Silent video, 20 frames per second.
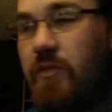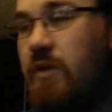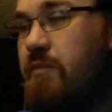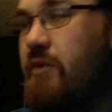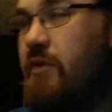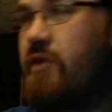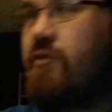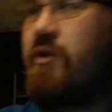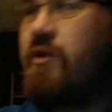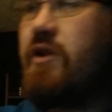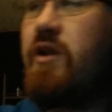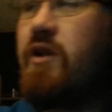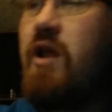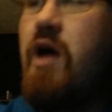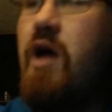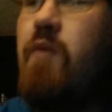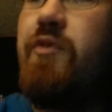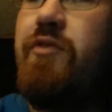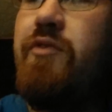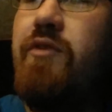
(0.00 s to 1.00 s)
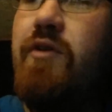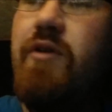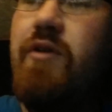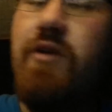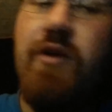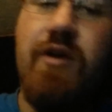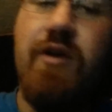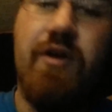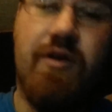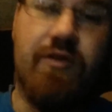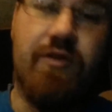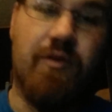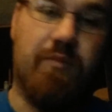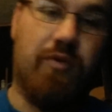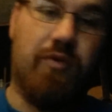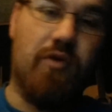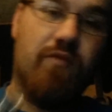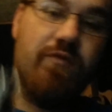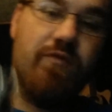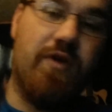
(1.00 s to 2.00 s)
Been running a lot with the
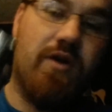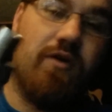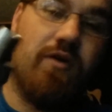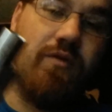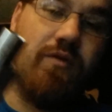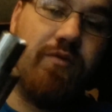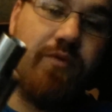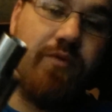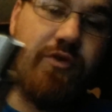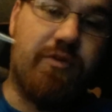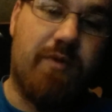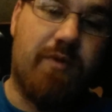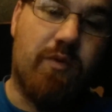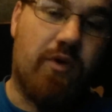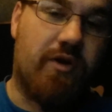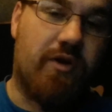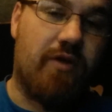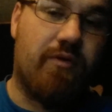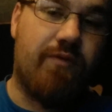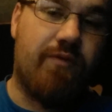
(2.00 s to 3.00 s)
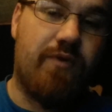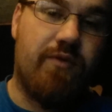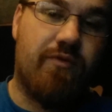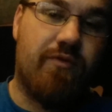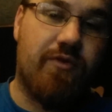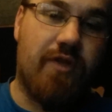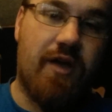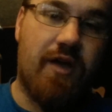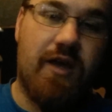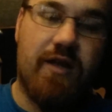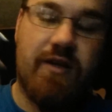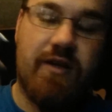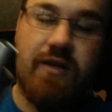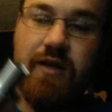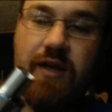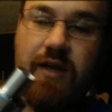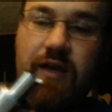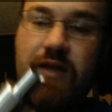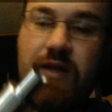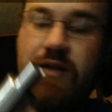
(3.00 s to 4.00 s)
Plumevail, which I've been working on a review for that,
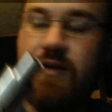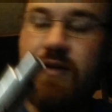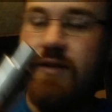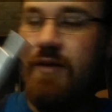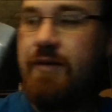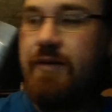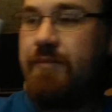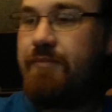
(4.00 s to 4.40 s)
and